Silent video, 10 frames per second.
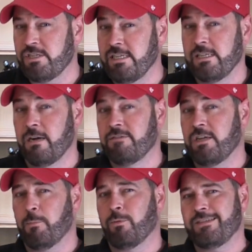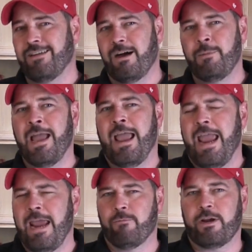season of Supper with Stub,
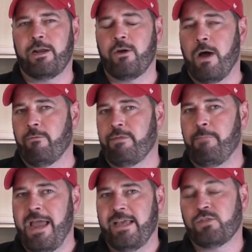and we're gonna go out with a bang.